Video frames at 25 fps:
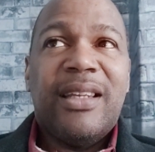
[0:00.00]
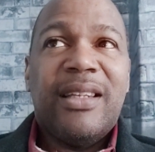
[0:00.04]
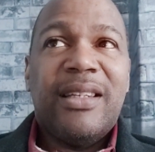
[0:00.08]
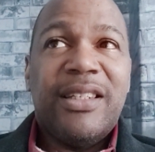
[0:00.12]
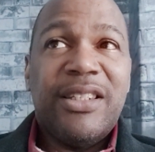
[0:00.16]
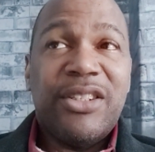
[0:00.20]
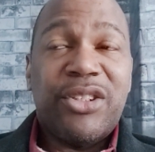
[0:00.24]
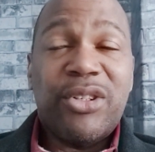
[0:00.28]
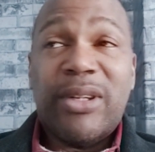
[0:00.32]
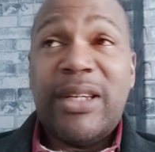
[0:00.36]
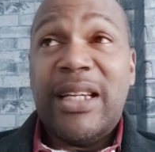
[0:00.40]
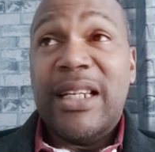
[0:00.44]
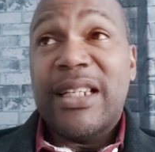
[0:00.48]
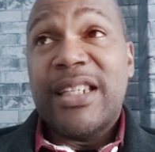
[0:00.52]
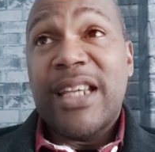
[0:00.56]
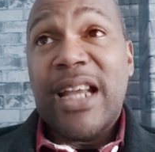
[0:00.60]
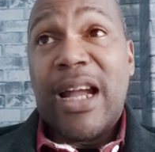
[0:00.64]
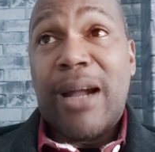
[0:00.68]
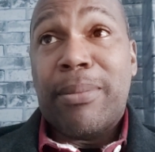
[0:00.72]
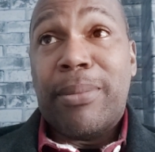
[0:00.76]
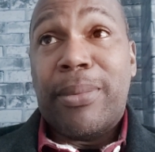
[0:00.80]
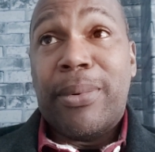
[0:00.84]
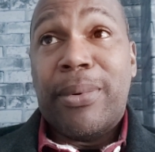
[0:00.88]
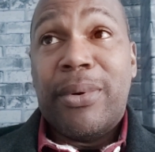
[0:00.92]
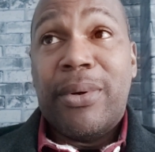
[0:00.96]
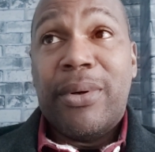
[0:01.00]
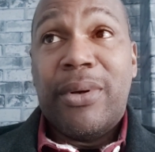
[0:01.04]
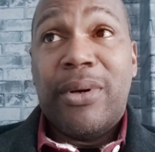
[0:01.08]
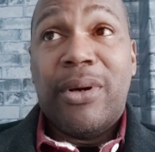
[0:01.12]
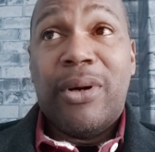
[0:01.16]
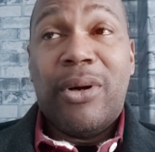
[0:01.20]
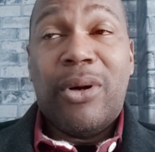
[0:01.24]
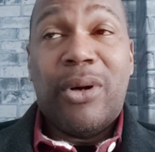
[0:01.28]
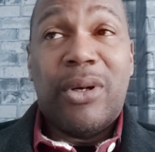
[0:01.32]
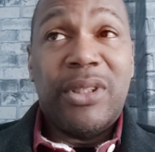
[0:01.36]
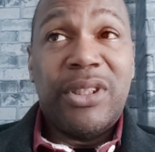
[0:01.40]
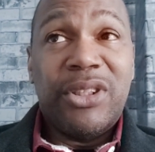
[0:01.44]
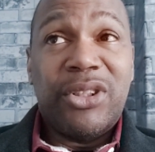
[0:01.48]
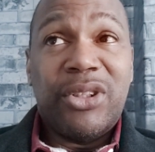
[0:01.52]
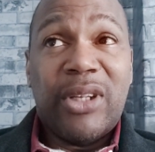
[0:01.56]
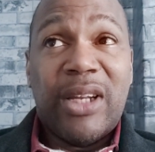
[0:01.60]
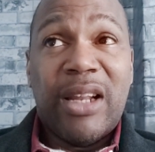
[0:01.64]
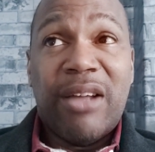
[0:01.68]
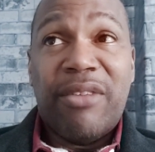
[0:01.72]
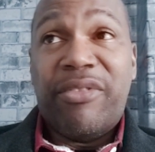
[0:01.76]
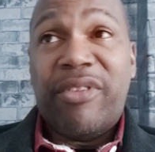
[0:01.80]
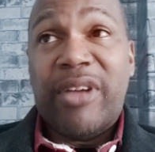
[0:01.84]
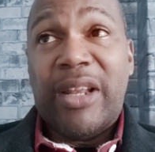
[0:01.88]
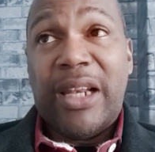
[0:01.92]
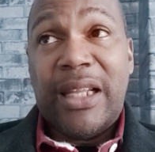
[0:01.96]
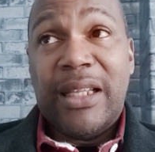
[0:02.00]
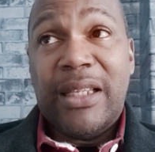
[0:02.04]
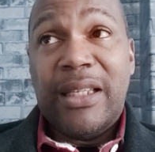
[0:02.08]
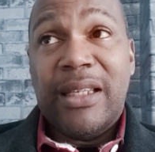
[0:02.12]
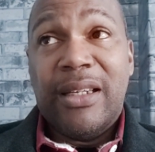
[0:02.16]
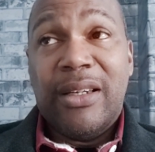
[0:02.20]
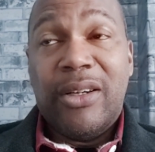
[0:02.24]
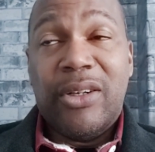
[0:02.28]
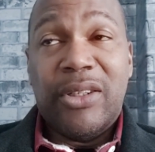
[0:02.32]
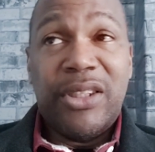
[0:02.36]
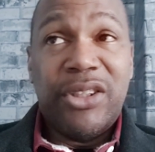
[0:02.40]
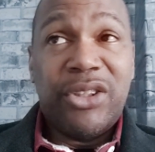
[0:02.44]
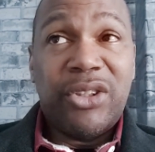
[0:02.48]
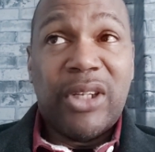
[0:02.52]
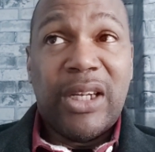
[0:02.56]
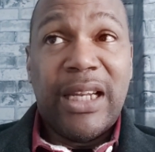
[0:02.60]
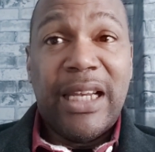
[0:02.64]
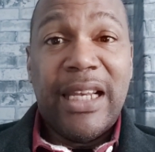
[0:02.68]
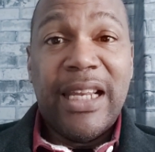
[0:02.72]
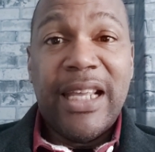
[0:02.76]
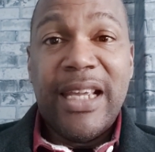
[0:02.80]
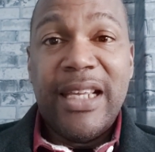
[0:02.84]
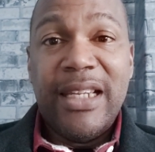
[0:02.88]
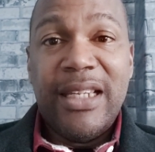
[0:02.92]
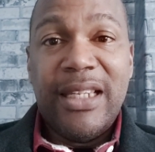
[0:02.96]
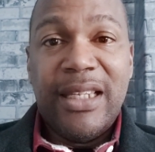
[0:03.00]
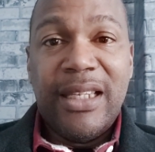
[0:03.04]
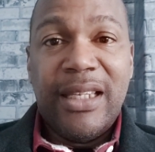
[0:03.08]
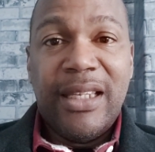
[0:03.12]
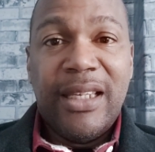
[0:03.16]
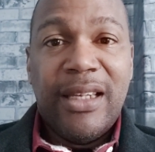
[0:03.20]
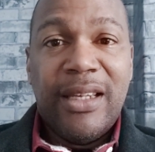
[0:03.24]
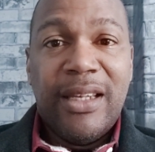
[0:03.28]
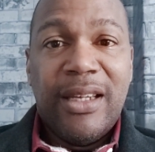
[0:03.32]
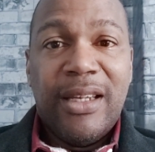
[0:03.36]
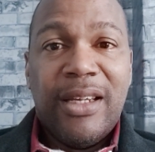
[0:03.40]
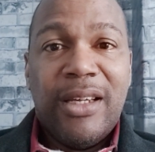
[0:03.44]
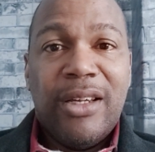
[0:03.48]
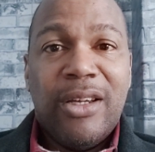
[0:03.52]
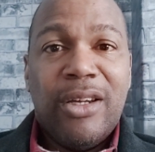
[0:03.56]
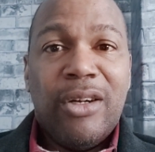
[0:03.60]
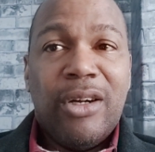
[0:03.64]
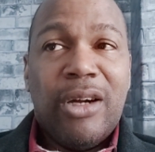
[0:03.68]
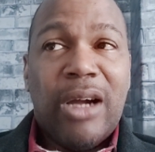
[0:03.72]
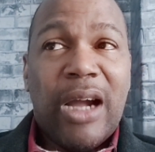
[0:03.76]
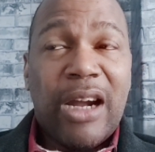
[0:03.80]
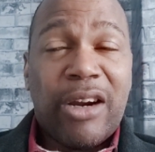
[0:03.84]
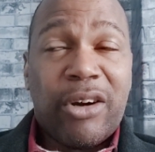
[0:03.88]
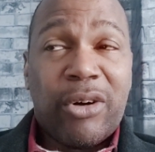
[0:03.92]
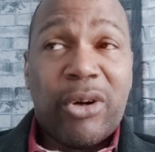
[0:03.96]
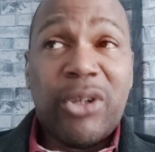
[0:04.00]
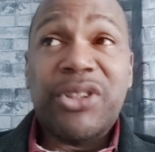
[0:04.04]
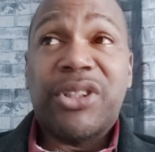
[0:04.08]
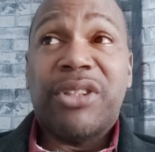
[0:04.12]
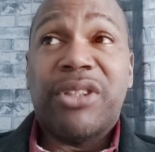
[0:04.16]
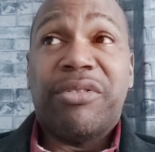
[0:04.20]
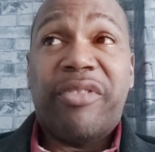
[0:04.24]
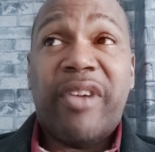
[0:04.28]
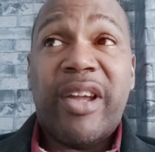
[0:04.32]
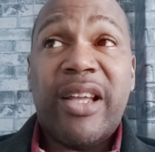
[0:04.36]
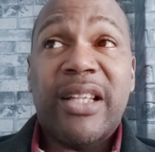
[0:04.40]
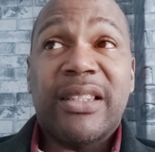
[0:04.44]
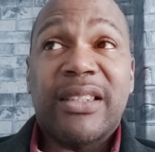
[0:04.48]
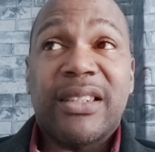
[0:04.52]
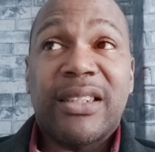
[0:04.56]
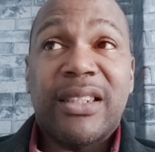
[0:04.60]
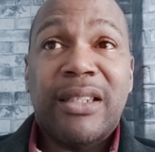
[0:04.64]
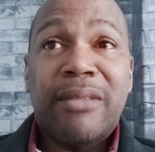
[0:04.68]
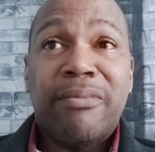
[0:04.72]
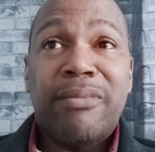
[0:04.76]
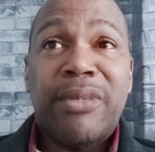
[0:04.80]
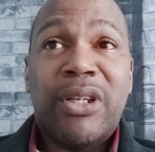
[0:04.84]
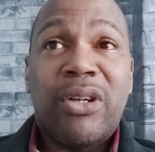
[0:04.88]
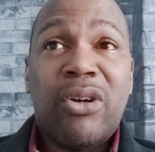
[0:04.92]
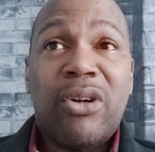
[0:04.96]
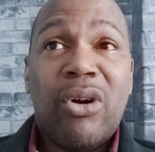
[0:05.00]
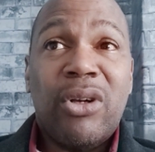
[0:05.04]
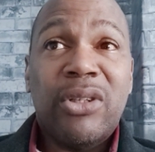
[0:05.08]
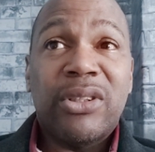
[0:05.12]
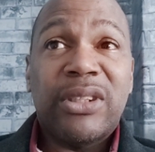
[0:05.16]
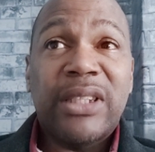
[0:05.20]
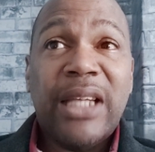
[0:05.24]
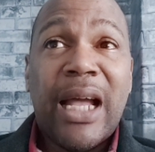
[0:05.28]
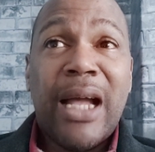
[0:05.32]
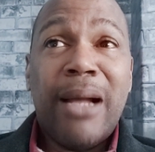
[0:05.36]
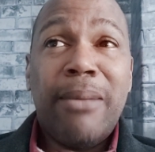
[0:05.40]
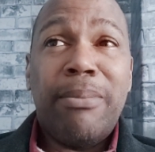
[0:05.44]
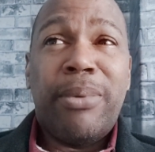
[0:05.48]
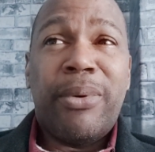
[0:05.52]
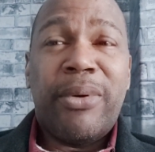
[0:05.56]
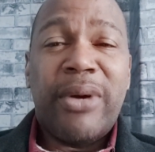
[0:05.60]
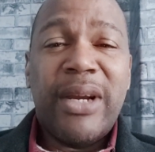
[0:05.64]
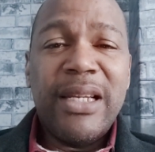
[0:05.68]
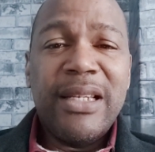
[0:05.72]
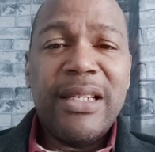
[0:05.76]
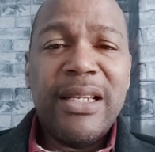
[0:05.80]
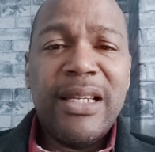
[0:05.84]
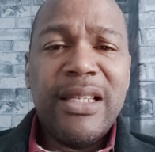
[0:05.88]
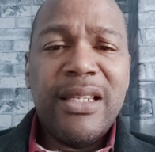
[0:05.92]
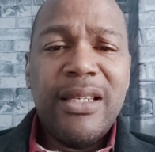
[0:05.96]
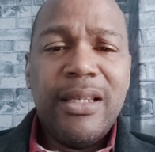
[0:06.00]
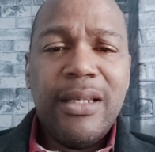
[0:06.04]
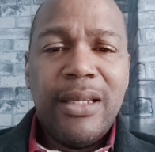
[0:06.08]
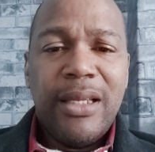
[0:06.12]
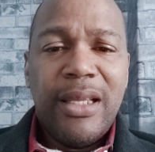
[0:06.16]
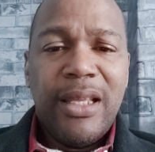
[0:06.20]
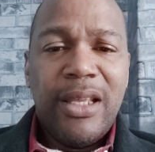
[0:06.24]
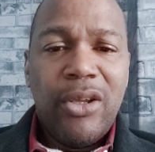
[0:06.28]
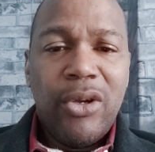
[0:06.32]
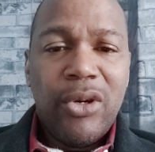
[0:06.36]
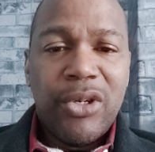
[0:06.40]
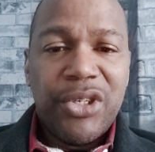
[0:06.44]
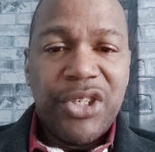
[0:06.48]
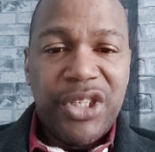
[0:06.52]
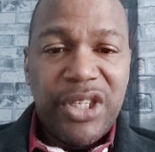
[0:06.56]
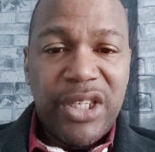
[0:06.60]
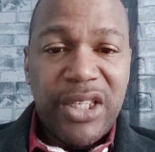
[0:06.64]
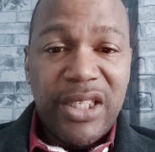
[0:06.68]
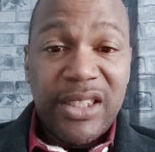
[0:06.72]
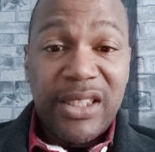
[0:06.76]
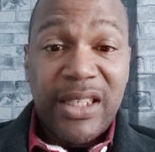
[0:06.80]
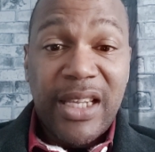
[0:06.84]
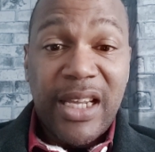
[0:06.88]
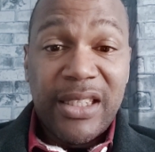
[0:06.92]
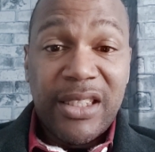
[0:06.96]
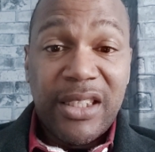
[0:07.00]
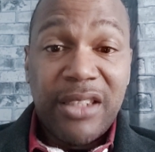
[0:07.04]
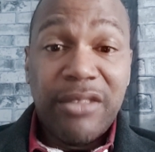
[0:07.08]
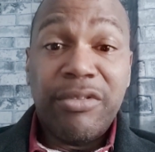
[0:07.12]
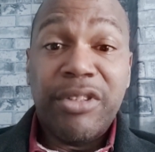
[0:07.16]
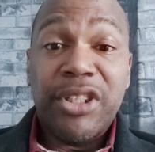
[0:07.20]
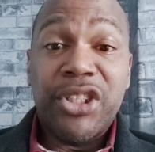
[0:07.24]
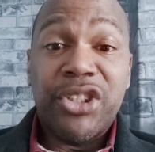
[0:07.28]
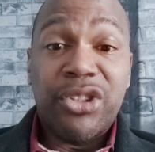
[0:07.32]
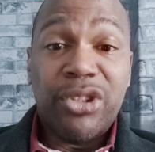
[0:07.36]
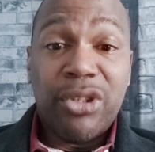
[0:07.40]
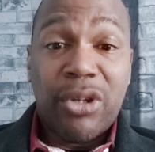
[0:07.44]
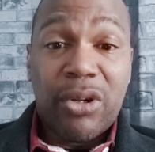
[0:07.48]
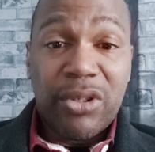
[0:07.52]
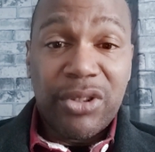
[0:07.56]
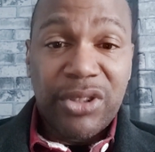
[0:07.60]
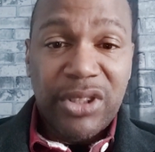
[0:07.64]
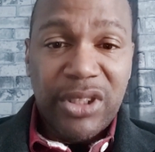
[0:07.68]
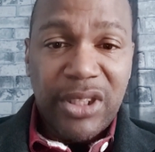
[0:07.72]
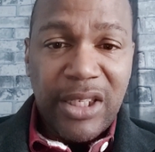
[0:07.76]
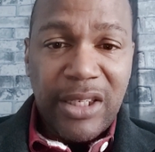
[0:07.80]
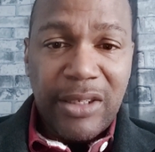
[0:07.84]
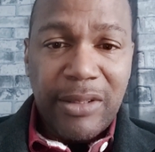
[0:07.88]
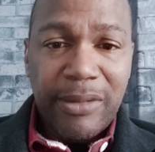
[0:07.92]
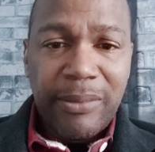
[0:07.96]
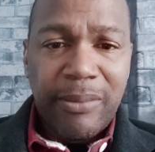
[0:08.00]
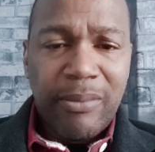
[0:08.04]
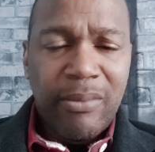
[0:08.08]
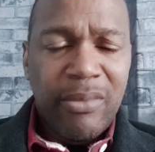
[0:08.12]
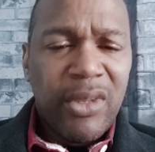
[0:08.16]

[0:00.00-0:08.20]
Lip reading: this other chap or this other fella or this other lady across the fence, because apparently he or she is getting results now.